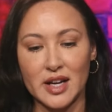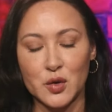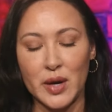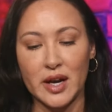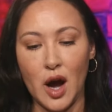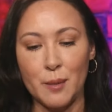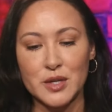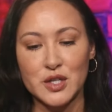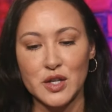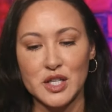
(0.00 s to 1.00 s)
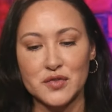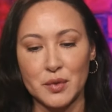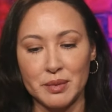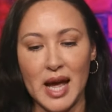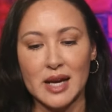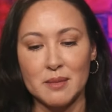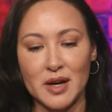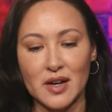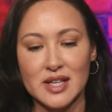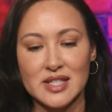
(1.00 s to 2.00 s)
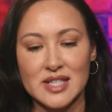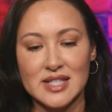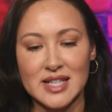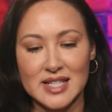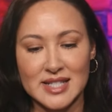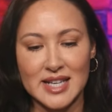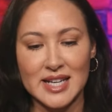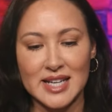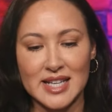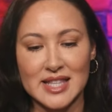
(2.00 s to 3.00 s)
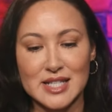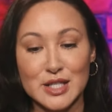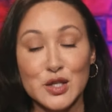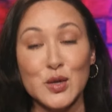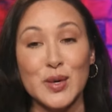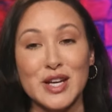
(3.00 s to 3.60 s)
and create opportunities for black Americans to succeed in this new